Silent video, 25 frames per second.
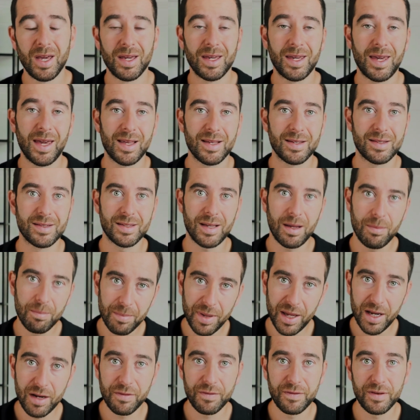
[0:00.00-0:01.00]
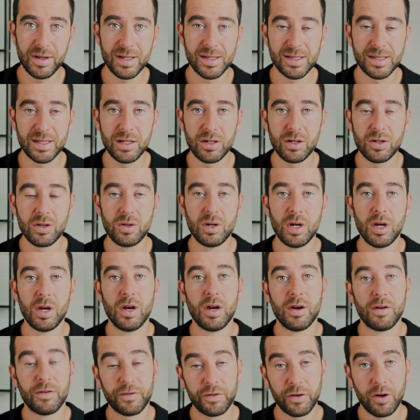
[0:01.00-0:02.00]
get some benefit still
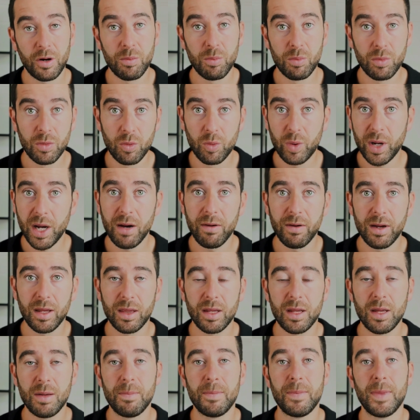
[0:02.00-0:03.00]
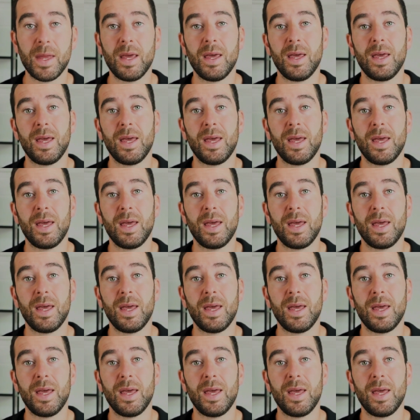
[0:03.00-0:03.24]
from wearing them.